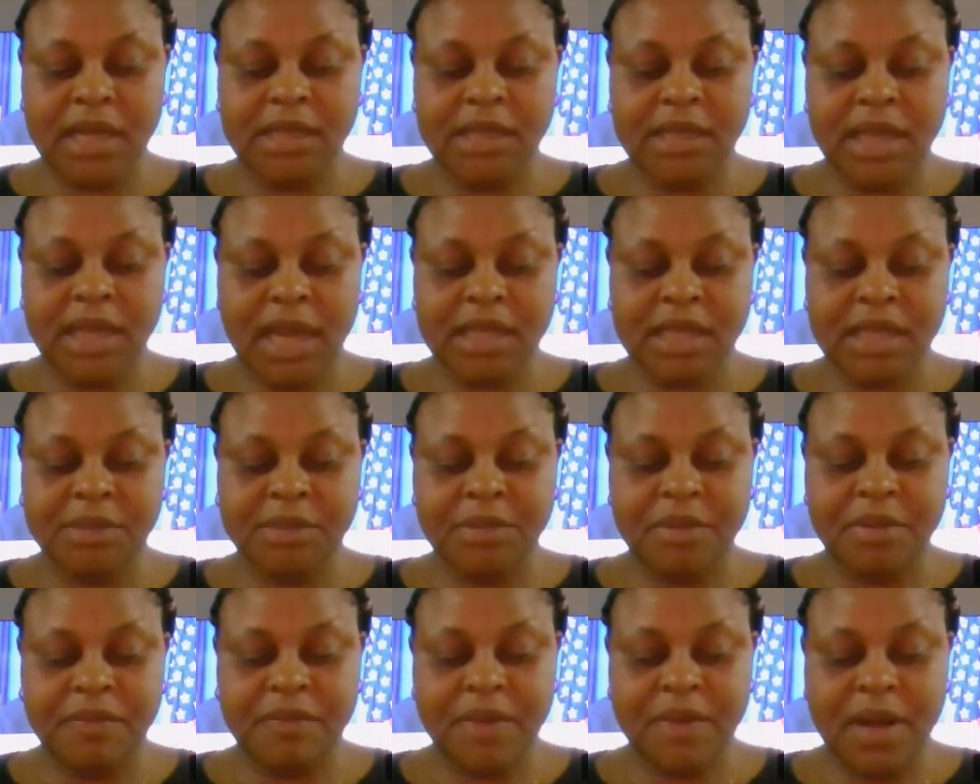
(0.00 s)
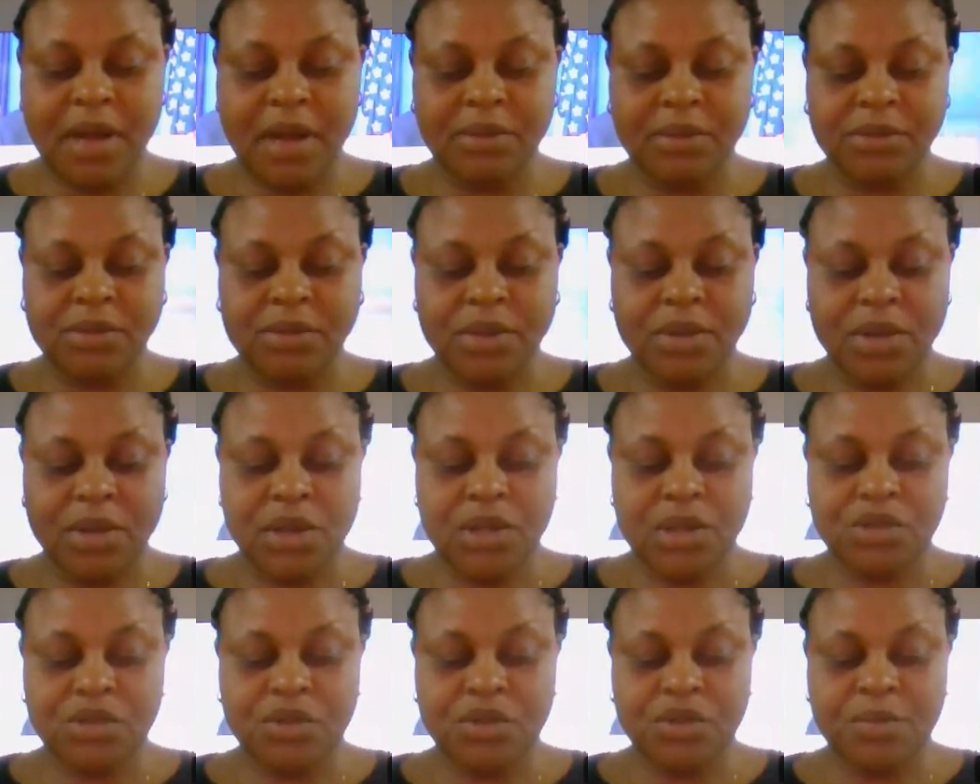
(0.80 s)
has been found
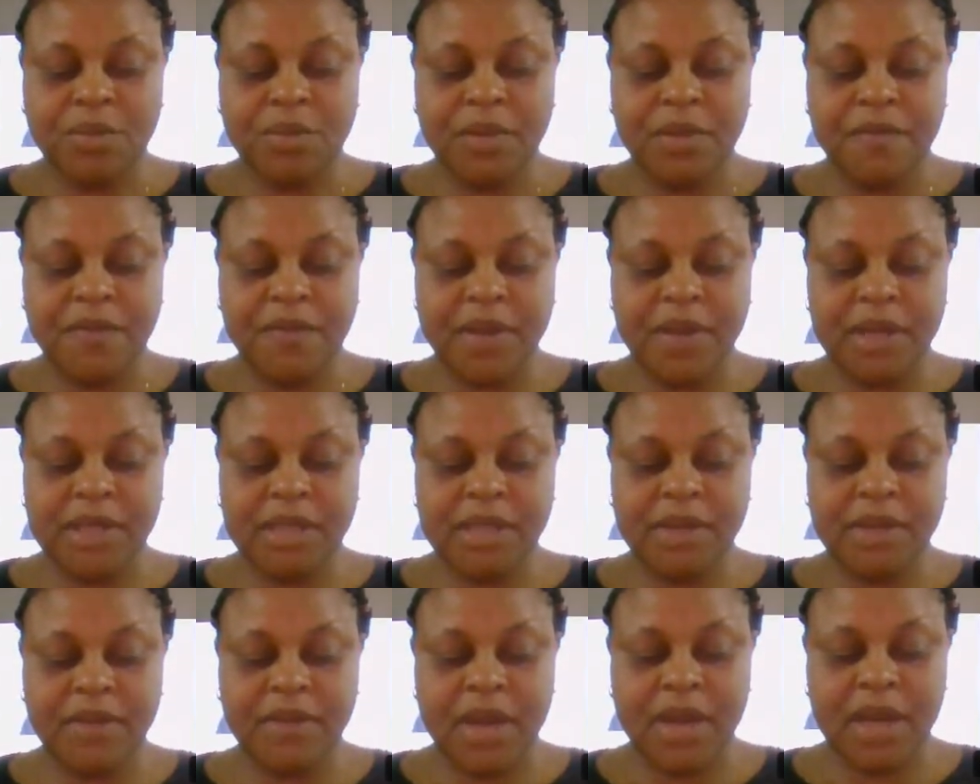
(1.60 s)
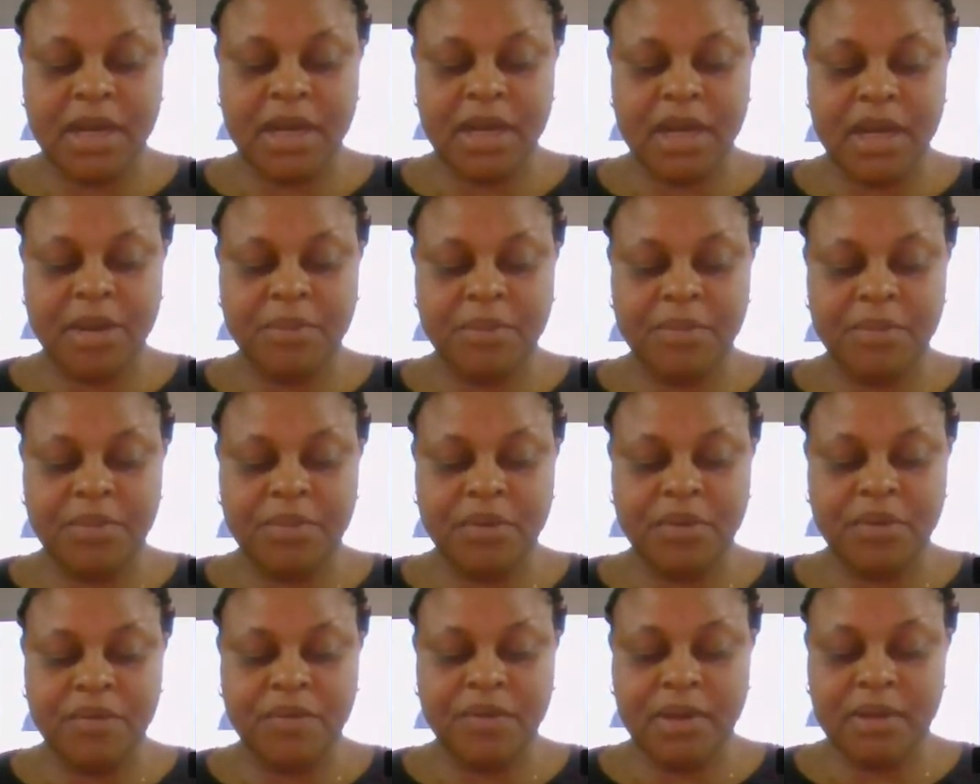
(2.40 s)
to be effective and
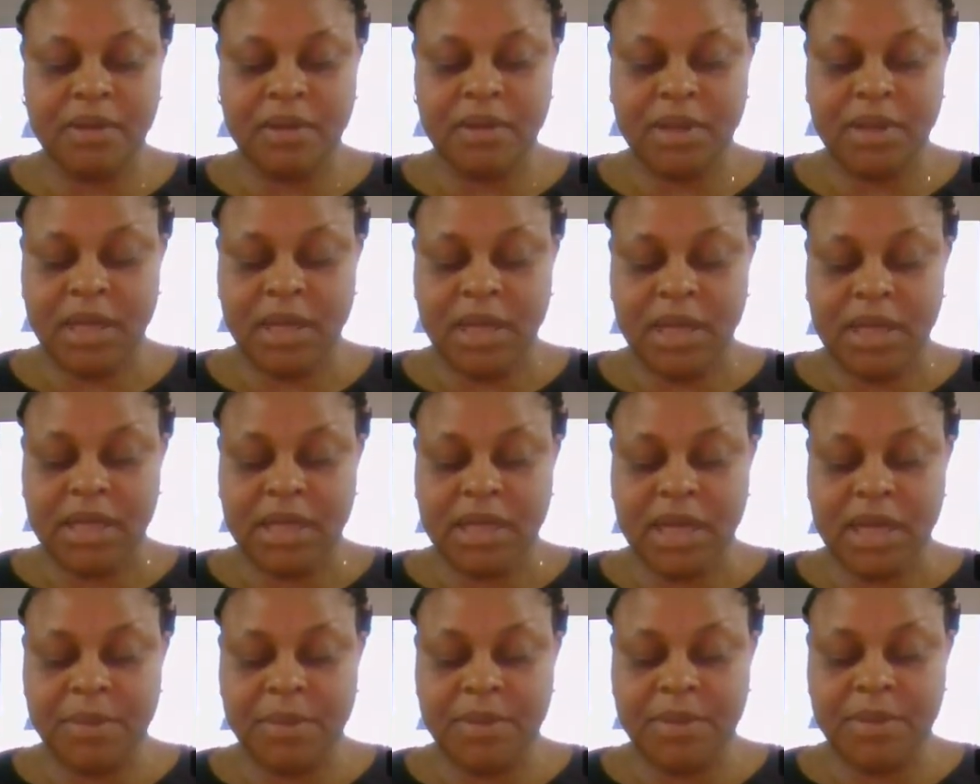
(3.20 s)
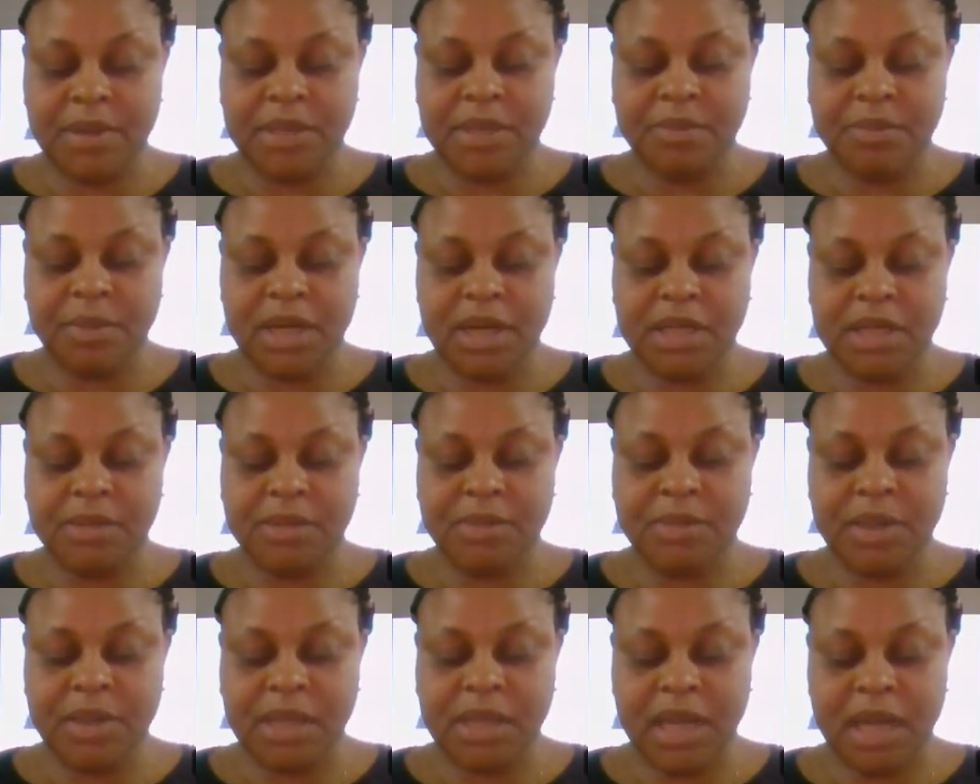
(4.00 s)
improving diabetes
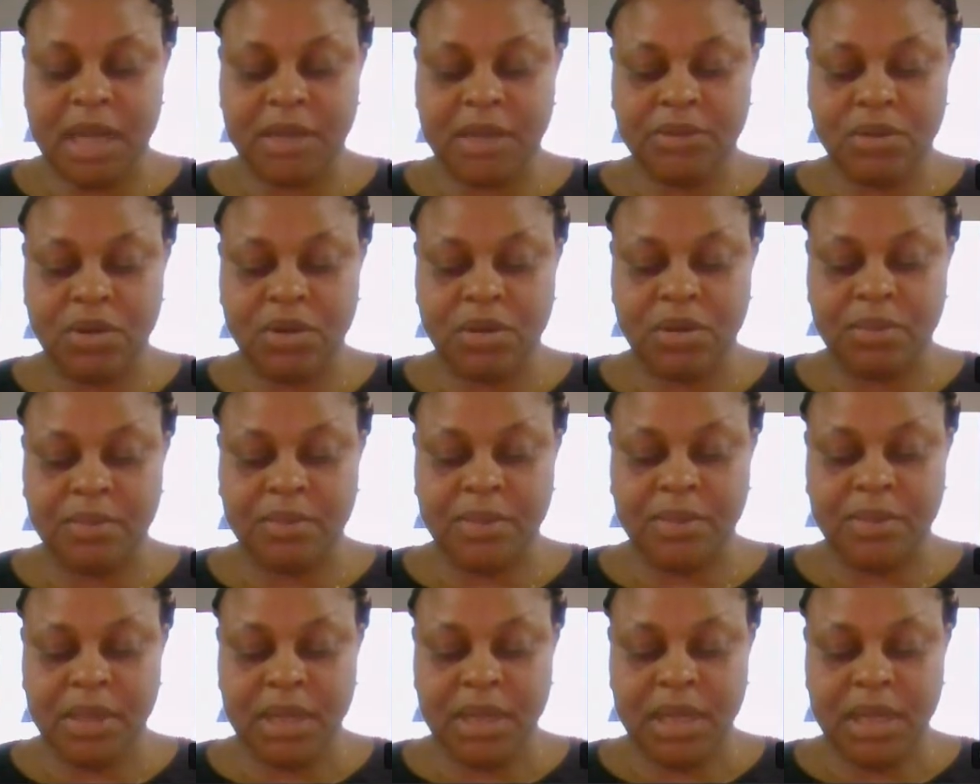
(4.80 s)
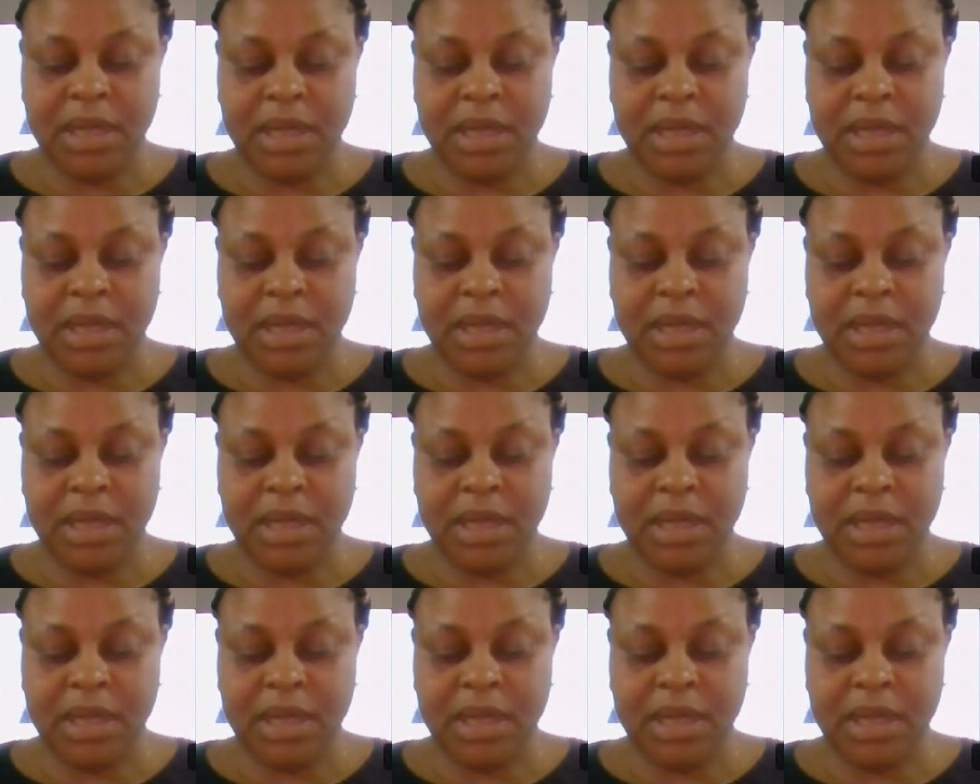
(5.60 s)
management outcome.